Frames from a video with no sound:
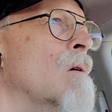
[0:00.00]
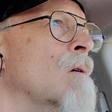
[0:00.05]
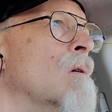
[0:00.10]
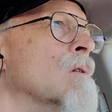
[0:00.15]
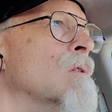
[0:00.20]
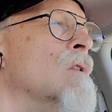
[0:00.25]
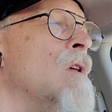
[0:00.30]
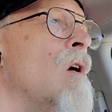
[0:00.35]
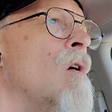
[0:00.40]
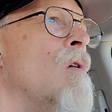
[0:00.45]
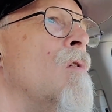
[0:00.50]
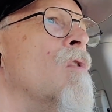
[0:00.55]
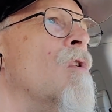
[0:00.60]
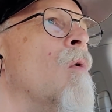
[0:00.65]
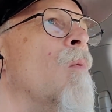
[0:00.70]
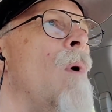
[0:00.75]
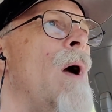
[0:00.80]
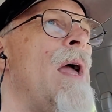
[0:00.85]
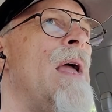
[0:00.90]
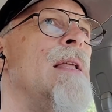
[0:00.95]
So the
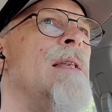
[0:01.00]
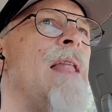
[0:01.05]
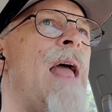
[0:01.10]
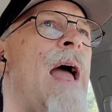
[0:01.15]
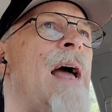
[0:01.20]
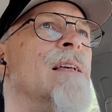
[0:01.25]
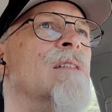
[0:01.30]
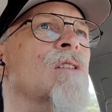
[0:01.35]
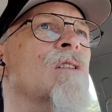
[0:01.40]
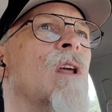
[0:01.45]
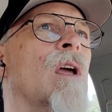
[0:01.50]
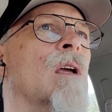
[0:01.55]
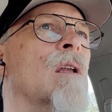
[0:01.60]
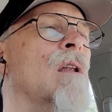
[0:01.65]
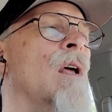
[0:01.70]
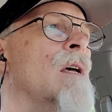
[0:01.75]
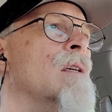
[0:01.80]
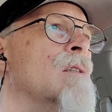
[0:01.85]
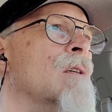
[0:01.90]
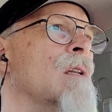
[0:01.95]
way NASTC
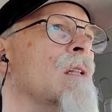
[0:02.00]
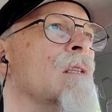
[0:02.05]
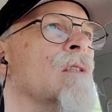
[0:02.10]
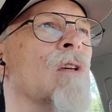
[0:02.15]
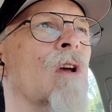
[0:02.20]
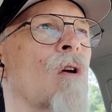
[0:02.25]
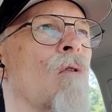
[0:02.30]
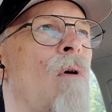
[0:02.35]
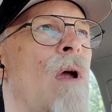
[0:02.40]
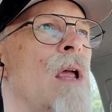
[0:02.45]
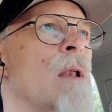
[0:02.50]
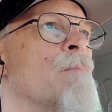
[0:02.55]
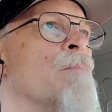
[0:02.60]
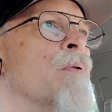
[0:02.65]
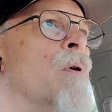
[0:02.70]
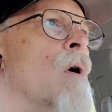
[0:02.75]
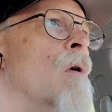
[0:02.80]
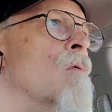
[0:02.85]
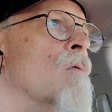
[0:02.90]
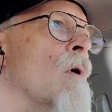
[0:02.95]
does it, it's a great
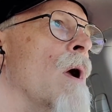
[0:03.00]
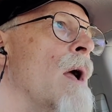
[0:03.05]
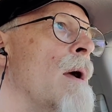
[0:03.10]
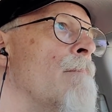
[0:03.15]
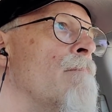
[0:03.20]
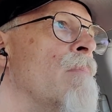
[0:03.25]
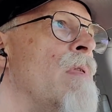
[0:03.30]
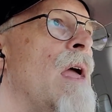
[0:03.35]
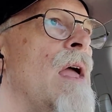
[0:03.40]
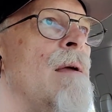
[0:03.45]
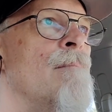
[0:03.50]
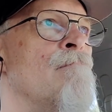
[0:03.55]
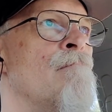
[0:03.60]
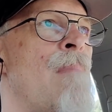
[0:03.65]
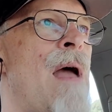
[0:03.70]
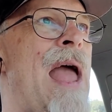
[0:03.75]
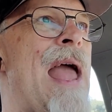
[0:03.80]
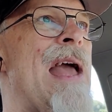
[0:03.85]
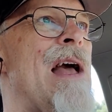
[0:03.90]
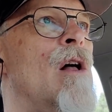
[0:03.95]
program. They
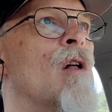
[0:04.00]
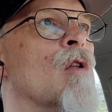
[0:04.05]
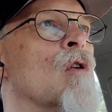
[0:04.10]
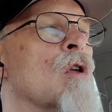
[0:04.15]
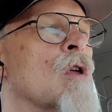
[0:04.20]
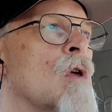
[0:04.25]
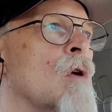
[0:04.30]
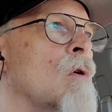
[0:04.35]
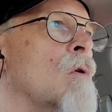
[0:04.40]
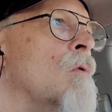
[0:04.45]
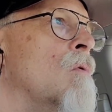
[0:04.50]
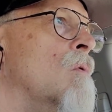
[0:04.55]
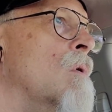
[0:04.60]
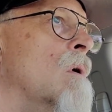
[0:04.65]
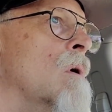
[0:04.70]
mail you